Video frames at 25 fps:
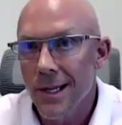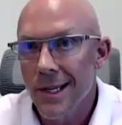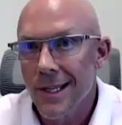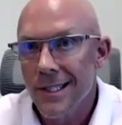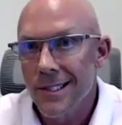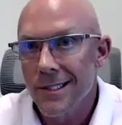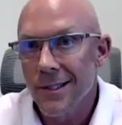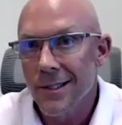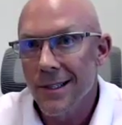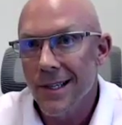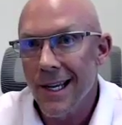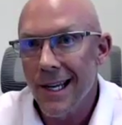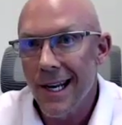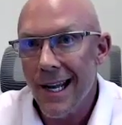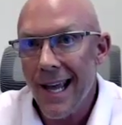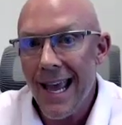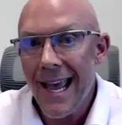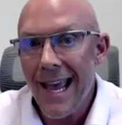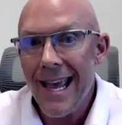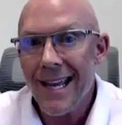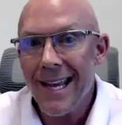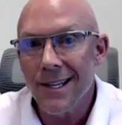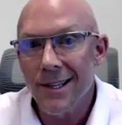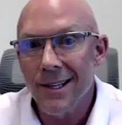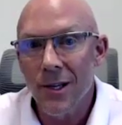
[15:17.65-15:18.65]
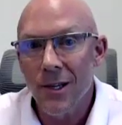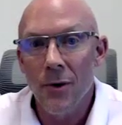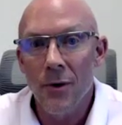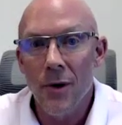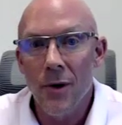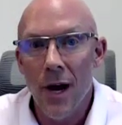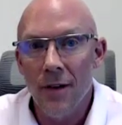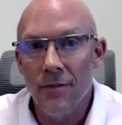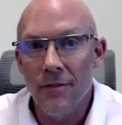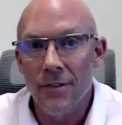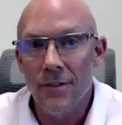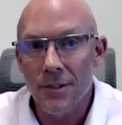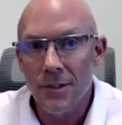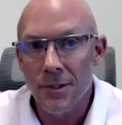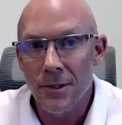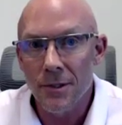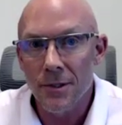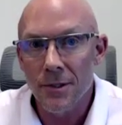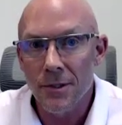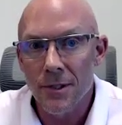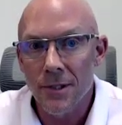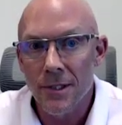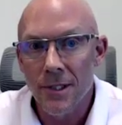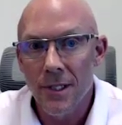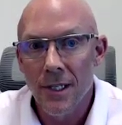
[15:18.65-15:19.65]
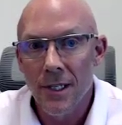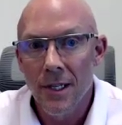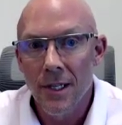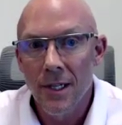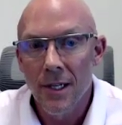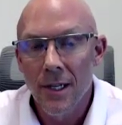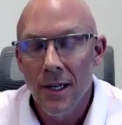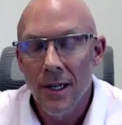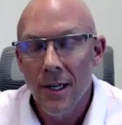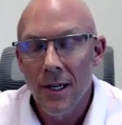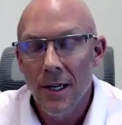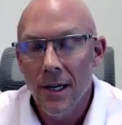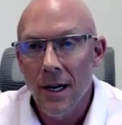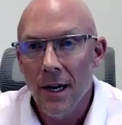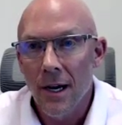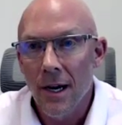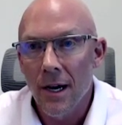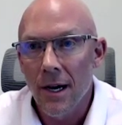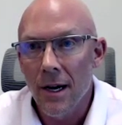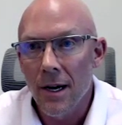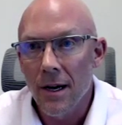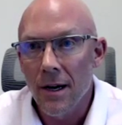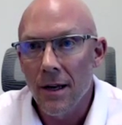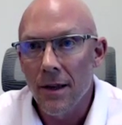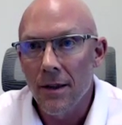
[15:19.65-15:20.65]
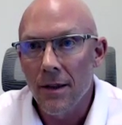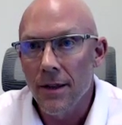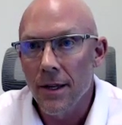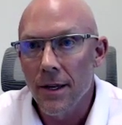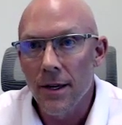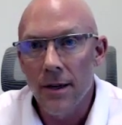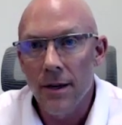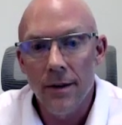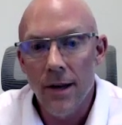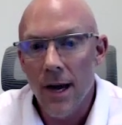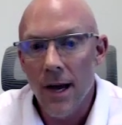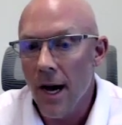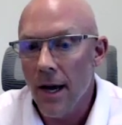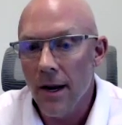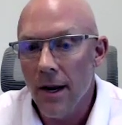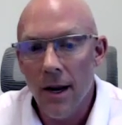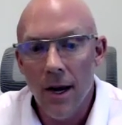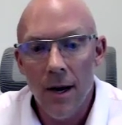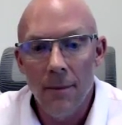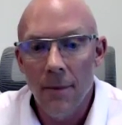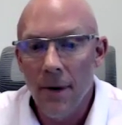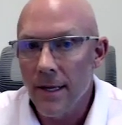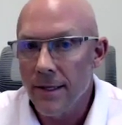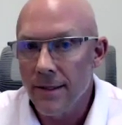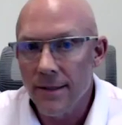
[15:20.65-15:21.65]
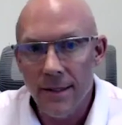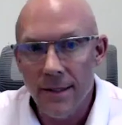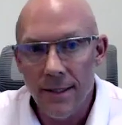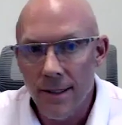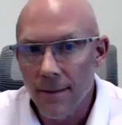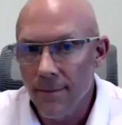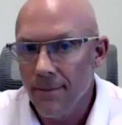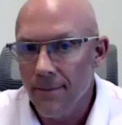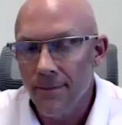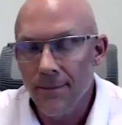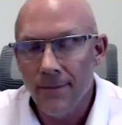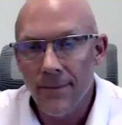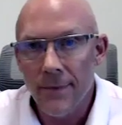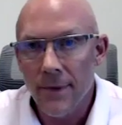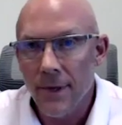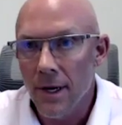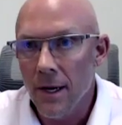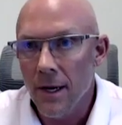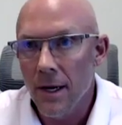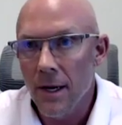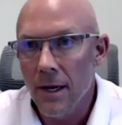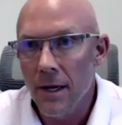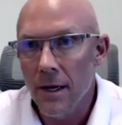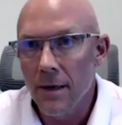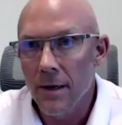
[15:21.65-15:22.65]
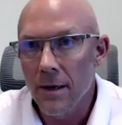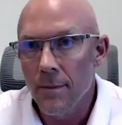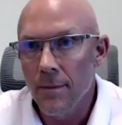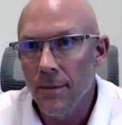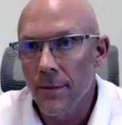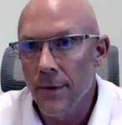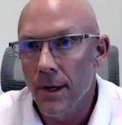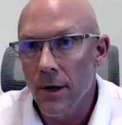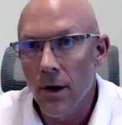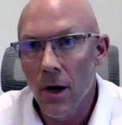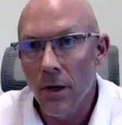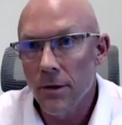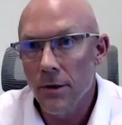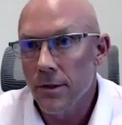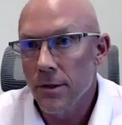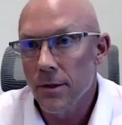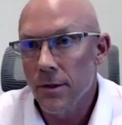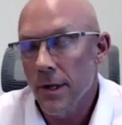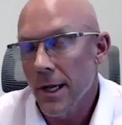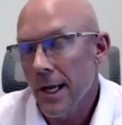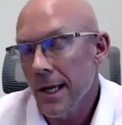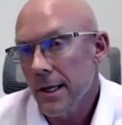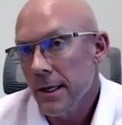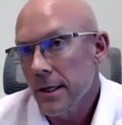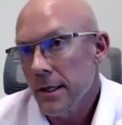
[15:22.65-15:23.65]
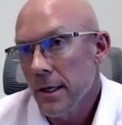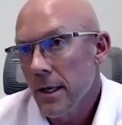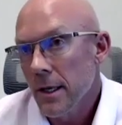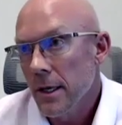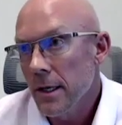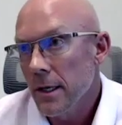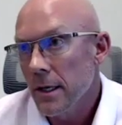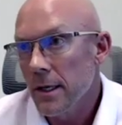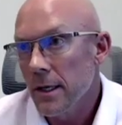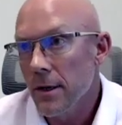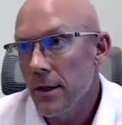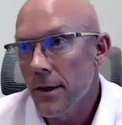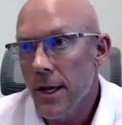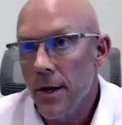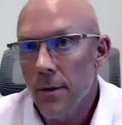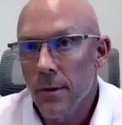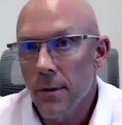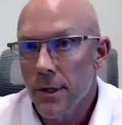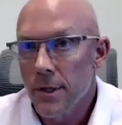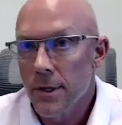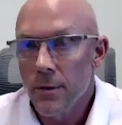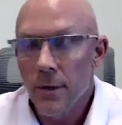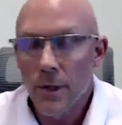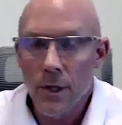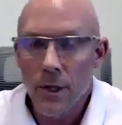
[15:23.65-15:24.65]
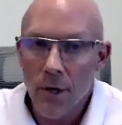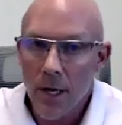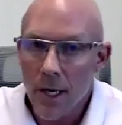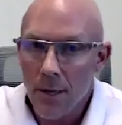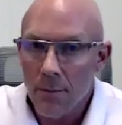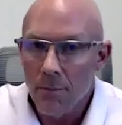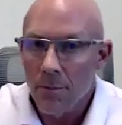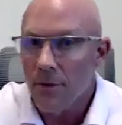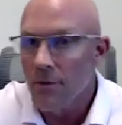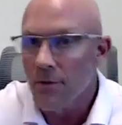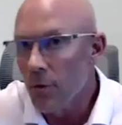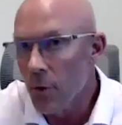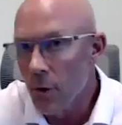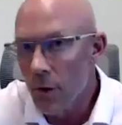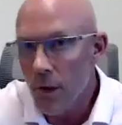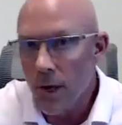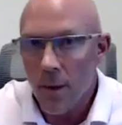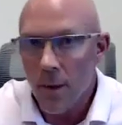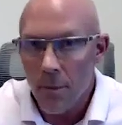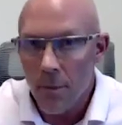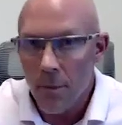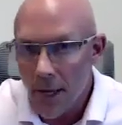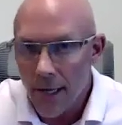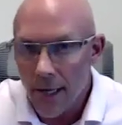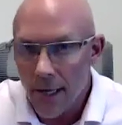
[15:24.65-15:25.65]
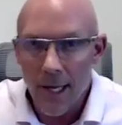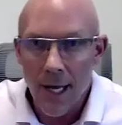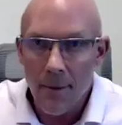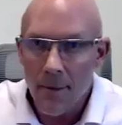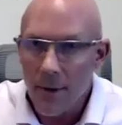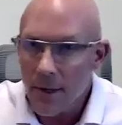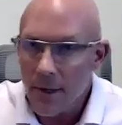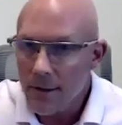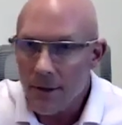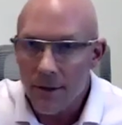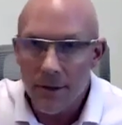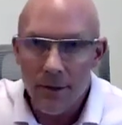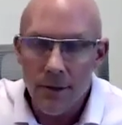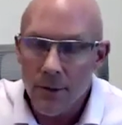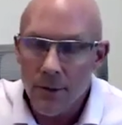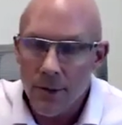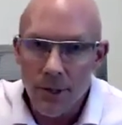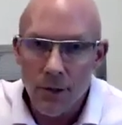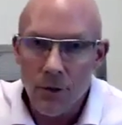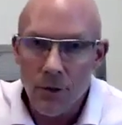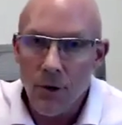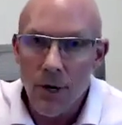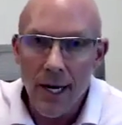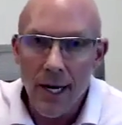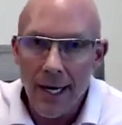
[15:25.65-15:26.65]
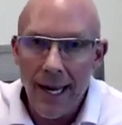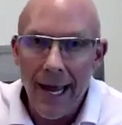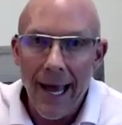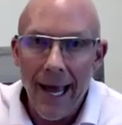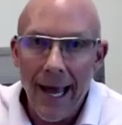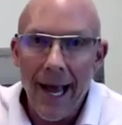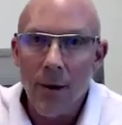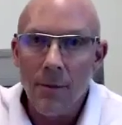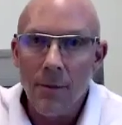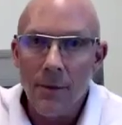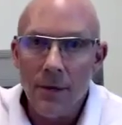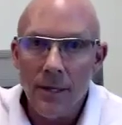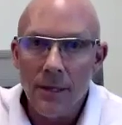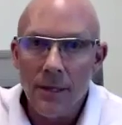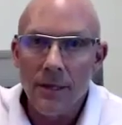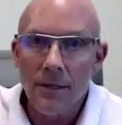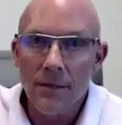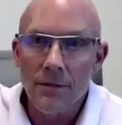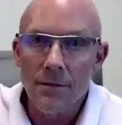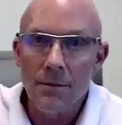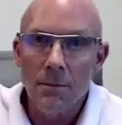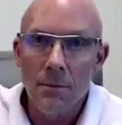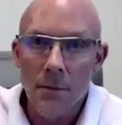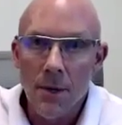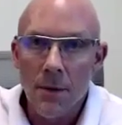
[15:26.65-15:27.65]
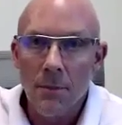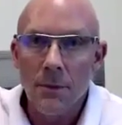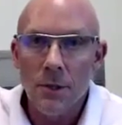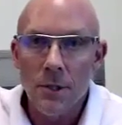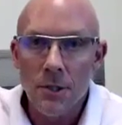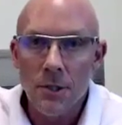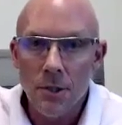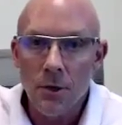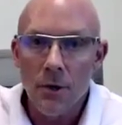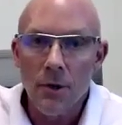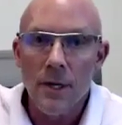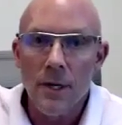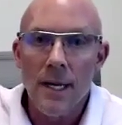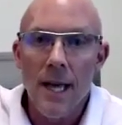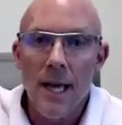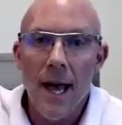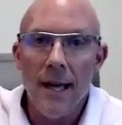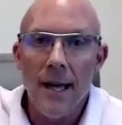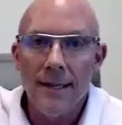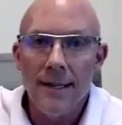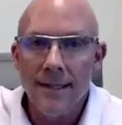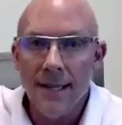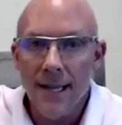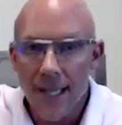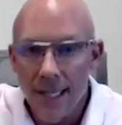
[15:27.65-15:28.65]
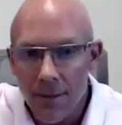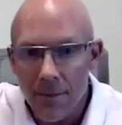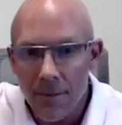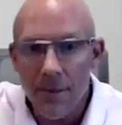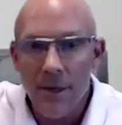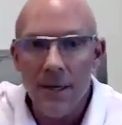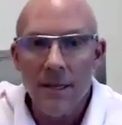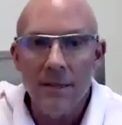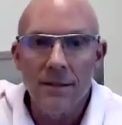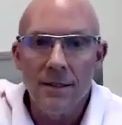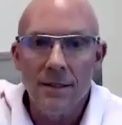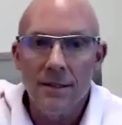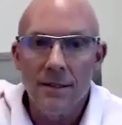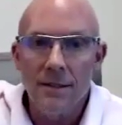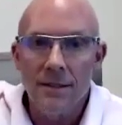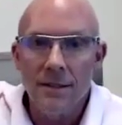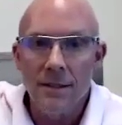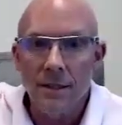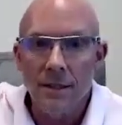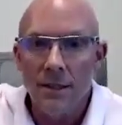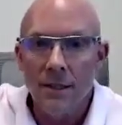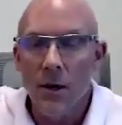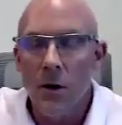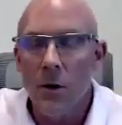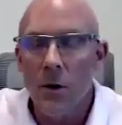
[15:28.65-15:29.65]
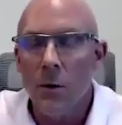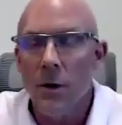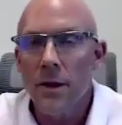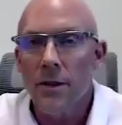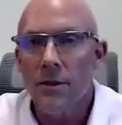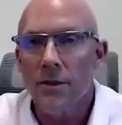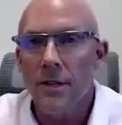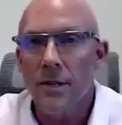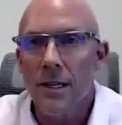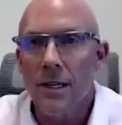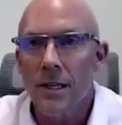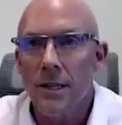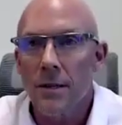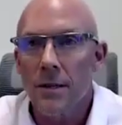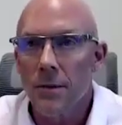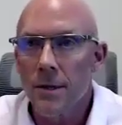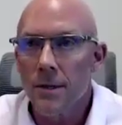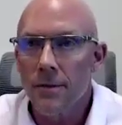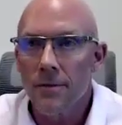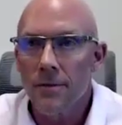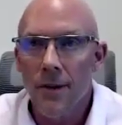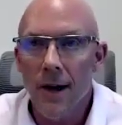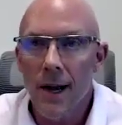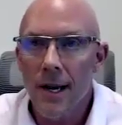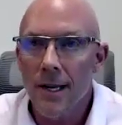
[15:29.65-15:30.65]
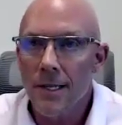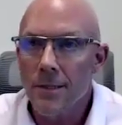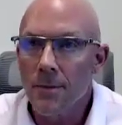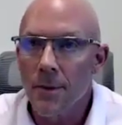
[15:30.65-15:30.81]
So I got 8 loan officers that are not on my team that all do. And, you know, they were doing great before the pandemic. They're doing great now because the majority had databases to go with to get the refis.